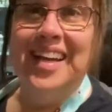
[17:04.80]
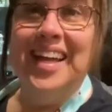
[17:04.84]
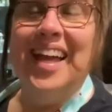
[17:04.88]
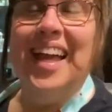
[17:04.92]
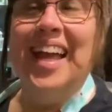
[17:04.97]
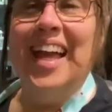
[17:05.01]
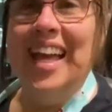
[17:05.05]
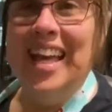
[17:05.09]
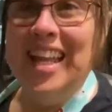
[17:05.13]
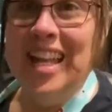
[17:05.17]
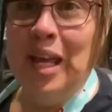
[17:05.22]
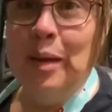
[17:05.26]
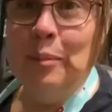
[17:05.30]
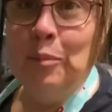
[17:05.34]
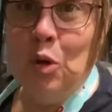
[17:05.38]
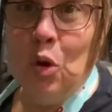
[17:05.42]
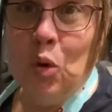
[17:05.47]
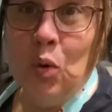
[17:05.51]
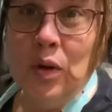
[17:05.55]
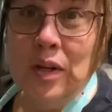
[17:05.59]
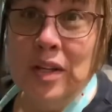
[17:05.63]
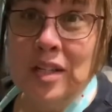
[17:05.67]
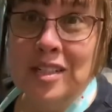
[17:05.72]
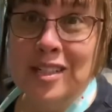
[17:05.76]
and I'm
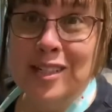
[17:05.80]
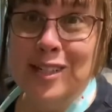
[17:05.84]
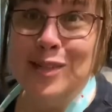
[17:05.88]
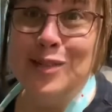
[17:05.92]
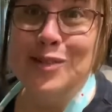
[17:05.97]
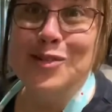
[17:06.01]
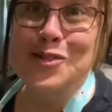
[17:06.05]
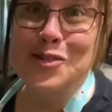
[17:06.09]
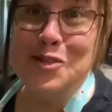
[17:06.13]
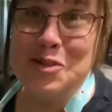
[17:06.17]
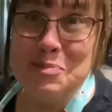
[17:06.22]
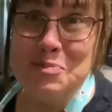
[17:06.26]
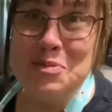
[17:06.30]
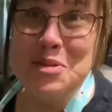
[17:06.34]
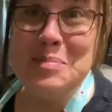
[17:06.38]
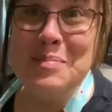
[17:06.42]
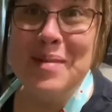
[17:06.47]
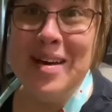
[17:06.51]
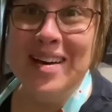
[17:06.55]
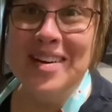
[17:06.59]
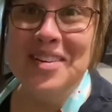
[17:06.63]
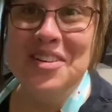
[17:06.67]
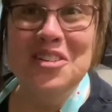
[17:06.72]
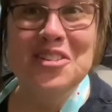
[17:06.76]
going to scoop them
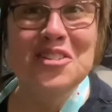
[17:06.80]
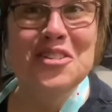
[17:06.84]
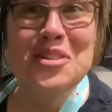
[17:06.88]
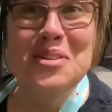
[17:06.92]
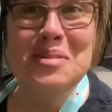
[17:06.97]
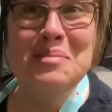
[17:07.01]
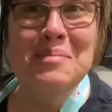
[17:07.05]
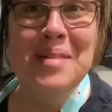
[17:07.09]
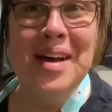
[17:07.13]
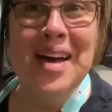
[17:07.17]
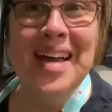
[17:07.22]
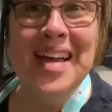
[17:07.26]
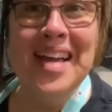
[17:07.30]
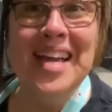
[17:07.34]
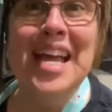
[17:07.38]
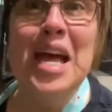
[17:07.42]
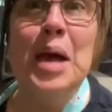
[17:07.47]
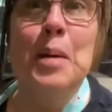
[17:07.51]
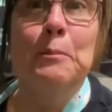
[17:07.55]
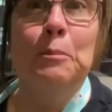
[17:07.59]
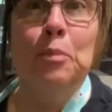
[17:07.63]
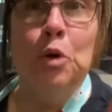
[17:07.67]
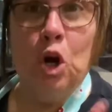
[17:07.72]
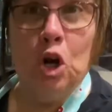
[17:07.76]
out onto my
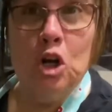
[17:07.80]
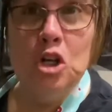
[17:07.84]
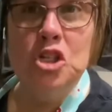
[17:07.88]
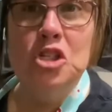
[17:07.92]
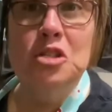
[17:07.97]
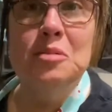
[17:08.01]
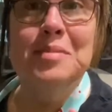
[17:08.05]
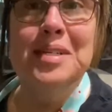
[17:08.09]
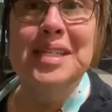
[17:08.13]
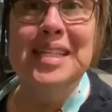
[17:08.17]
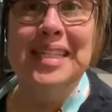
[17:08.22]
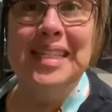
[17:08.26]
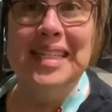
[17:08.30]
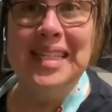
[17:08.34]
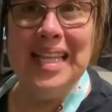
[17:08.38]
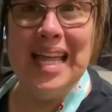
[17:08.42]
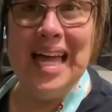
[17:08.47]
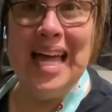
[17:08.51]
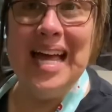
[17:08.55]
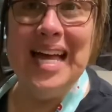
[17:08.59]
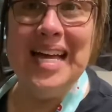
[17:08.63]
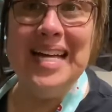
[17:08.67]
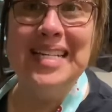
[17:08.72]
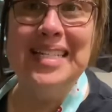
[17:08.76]
parchment
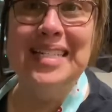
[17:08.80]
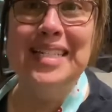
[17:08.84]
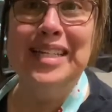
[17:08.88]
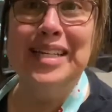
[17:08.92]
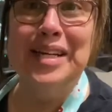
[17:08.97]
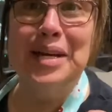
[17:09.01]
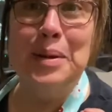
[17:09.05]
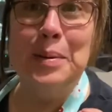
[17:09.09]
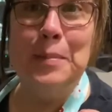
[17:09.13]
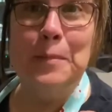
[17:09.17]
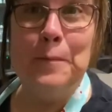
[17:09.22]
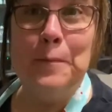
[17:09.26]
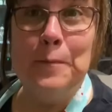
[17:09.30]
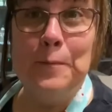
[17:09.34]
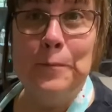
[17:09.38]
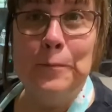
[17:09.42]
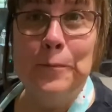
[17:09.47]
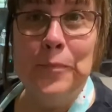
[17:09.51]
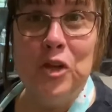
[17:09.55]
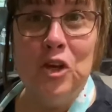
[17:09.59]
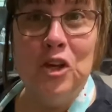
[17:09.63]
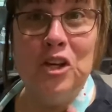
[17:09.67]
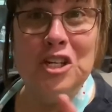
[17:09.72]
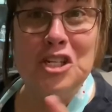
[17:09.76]
lined
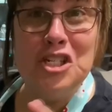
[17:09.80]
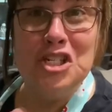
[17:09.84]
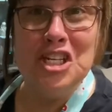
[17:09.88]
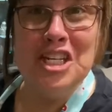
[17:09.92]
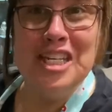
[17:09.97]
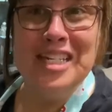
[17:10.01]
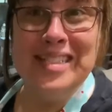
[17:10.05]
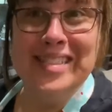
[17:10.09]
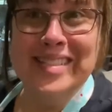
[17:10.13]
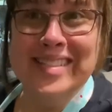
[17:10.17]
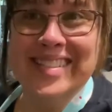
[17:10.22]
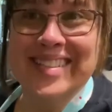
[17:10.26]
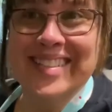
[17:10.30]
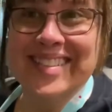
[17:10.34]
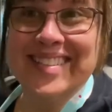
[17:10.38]
cookie sheets.